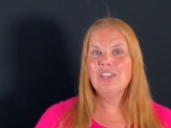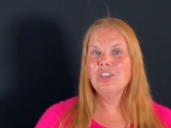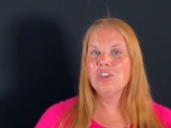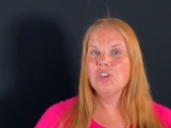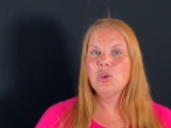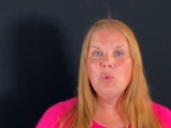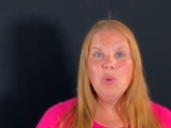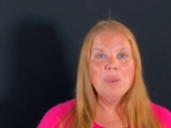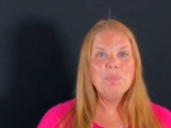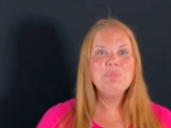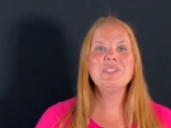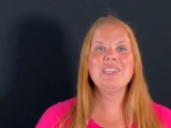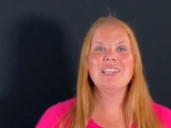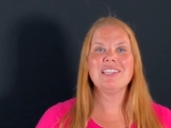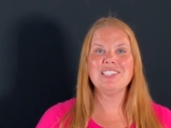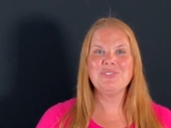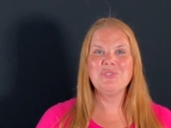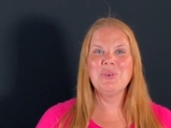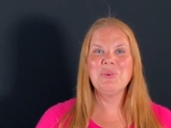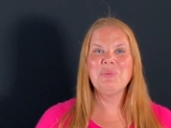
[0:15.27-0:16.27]
equipped
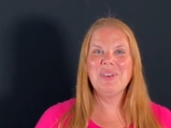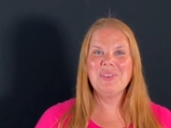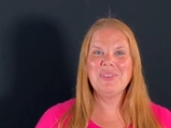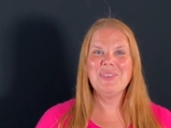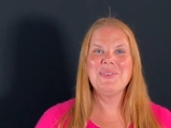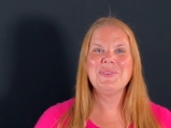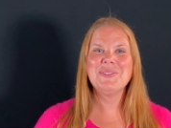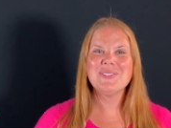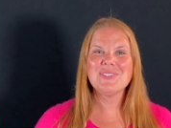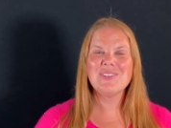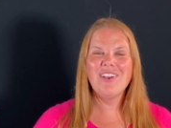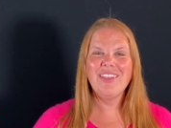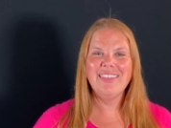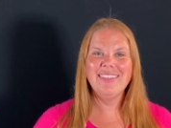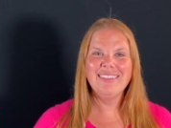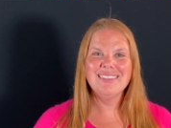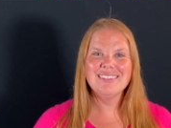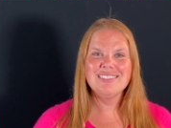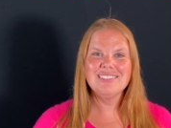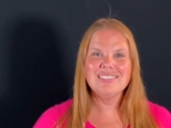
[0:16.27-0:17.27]
us for what he was
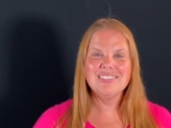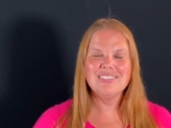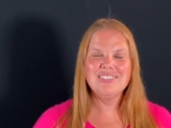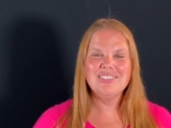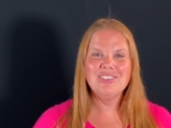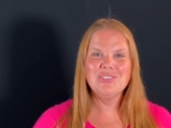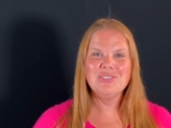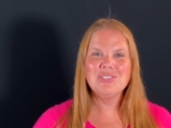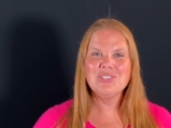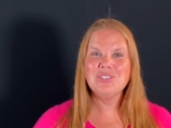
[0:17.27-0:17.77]
calling us to do.